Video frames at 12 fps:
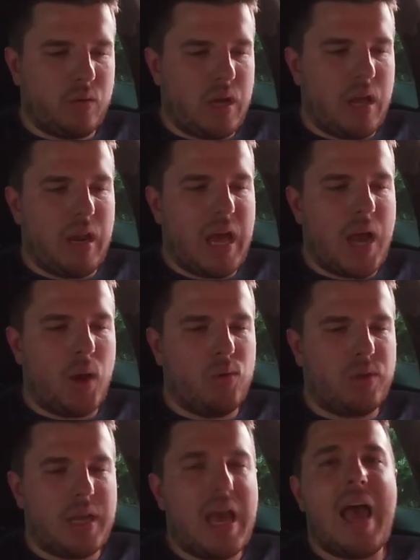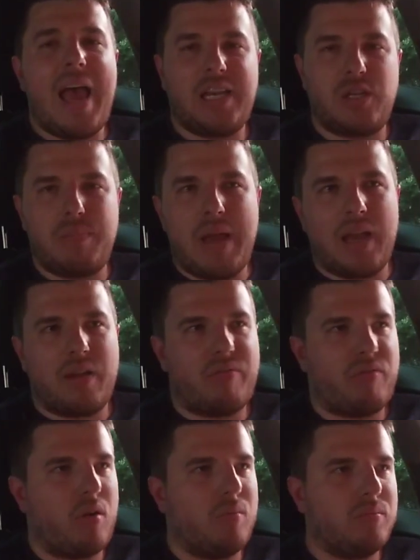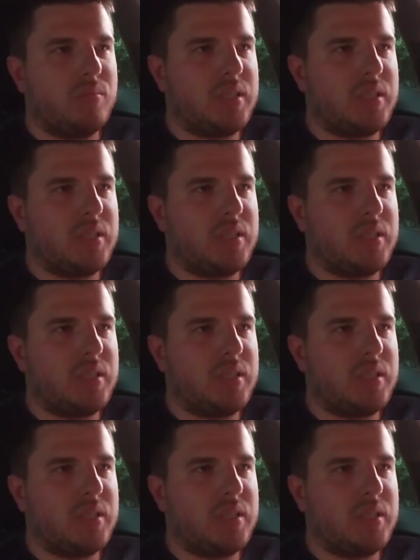allowed a hatchback from